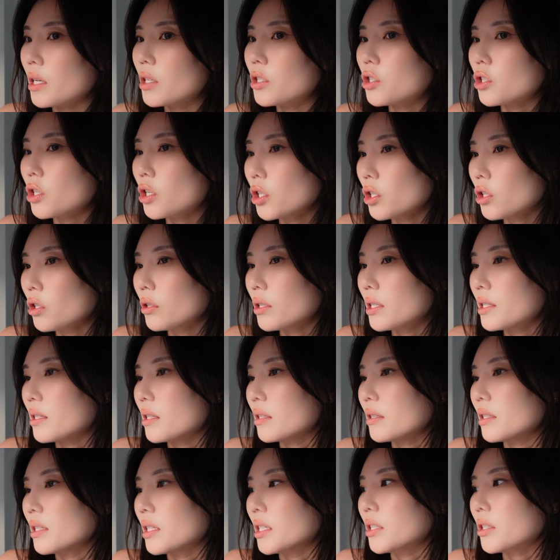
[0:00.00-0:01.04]
a journal is a
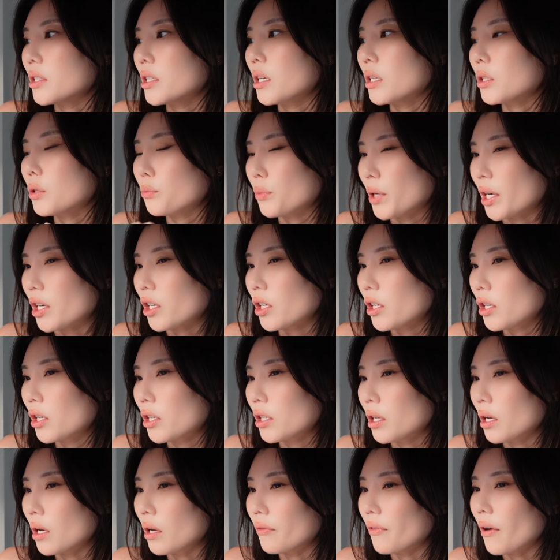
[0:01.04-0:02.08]
detailed
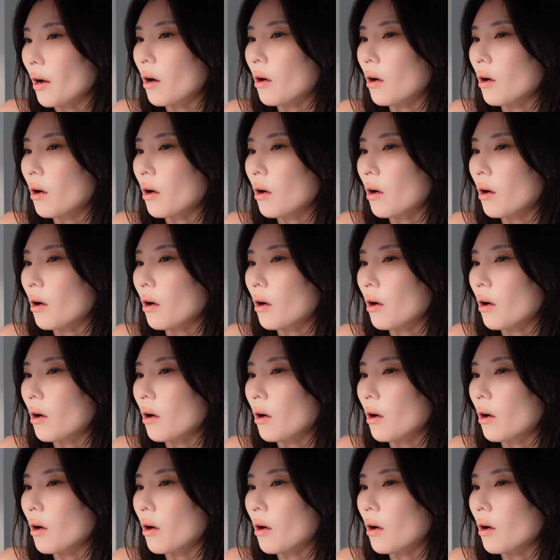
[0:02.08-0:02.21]
record of